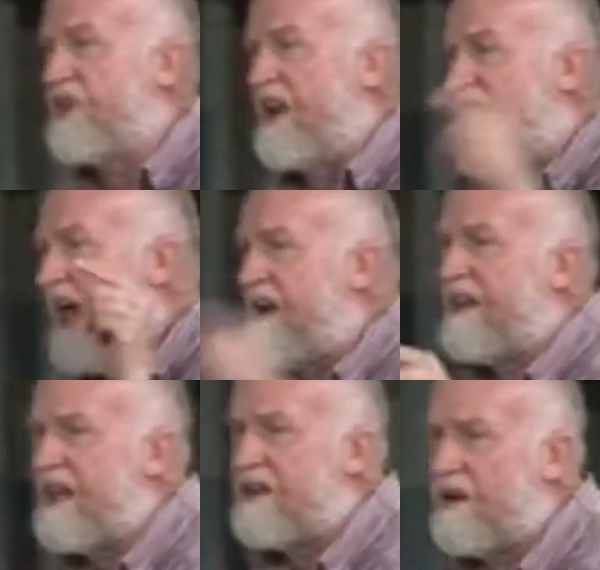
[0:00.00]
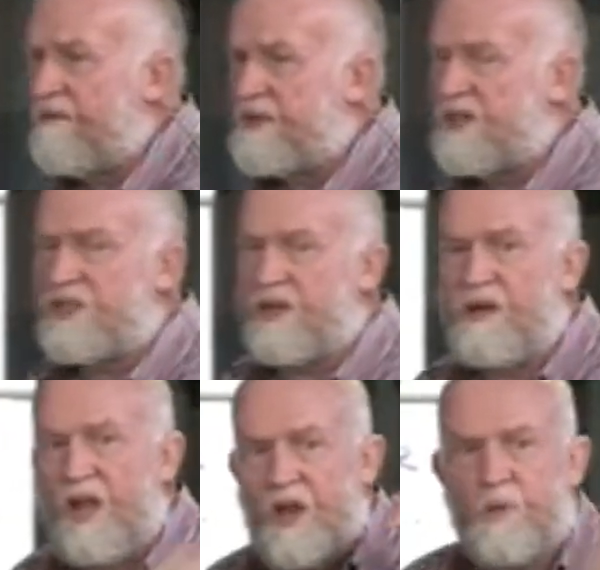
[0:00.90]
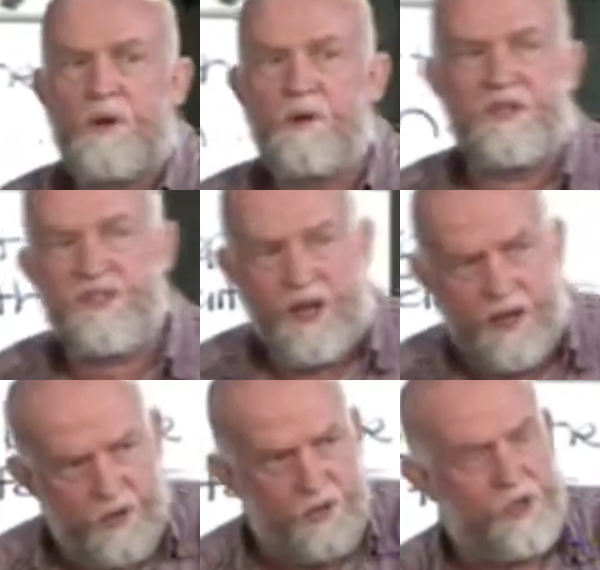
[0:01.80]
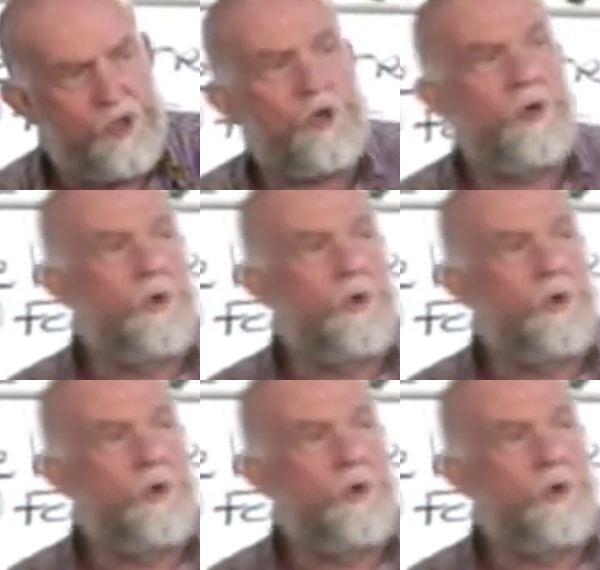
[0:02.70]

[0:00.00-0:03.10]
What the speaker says: And out of that competition, we will decide who the true